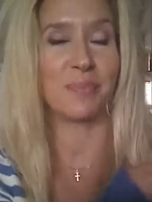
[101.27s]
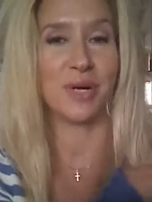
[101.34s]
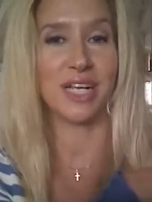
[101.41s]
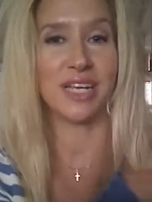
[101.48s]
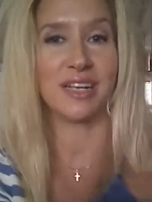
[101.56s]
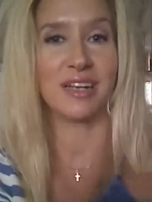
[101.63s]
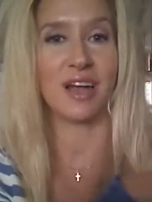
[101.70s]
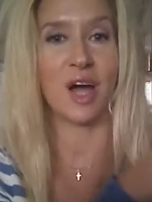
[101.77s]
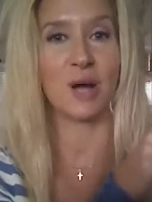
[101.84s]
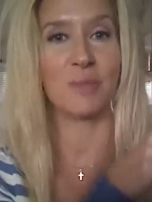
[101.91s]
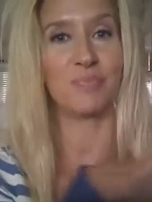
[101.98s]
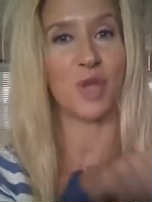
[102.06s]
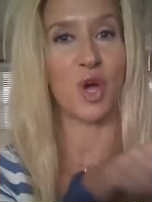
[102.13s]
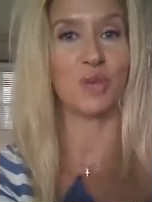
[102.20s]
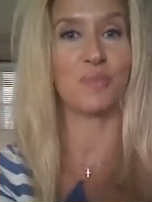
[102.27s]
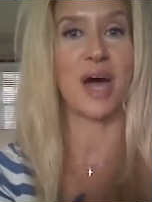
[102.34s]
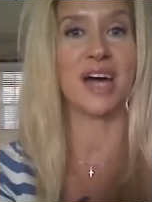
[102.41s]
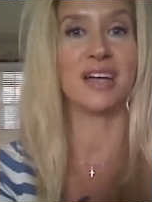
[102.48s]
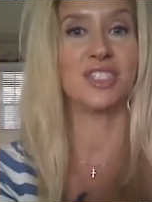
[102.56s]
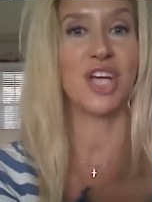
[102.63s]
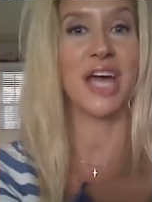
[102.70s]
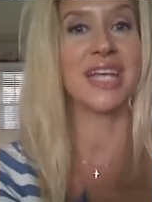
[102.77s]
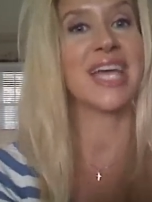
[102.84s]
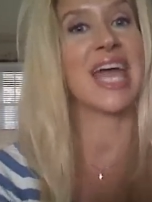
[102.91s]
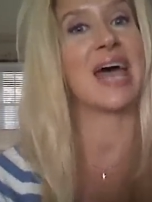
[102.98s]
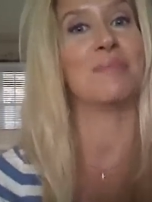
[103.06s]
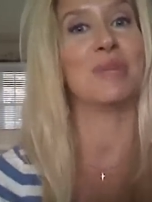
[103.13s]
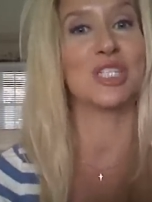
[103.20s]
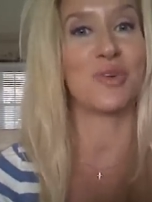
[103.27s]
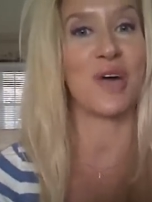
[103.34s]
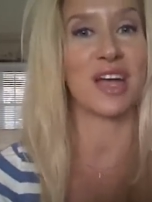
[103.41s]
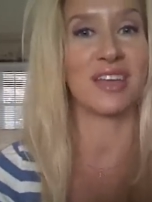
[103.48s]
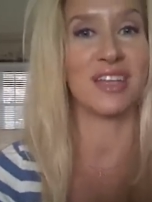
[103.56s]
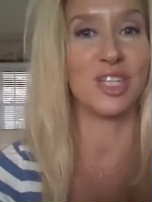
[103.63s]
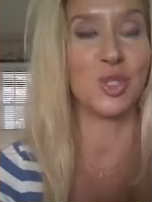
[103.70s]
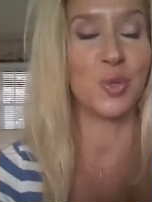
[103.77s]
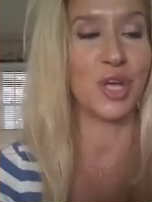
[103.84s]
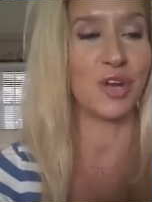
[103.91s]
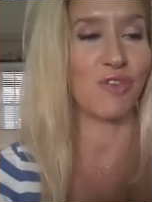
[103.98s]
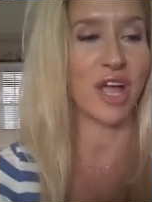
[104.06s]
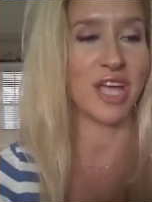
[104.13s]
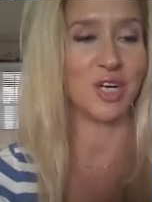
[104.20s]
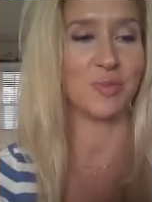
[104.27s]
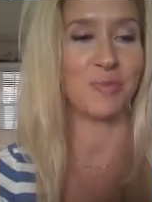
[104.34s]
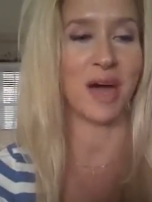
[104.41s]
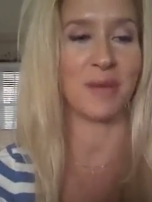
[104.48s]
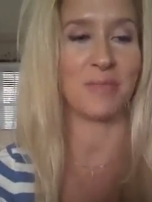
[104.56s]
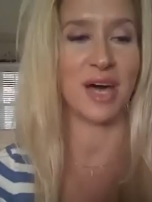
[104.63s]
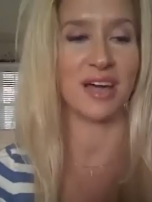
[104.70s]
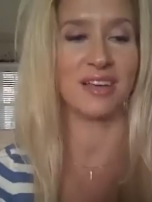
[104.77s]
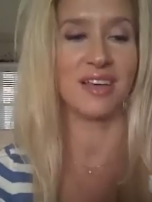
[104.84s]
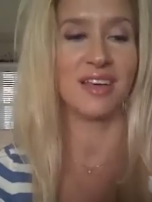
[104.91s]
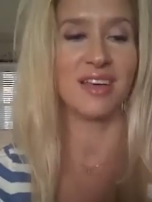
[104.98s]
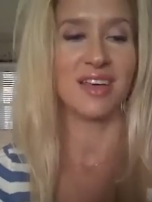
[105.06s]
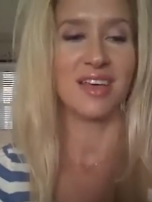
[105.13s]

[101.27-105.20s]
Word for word: I put it um, on my china cabinet so I could enjoy it right here by my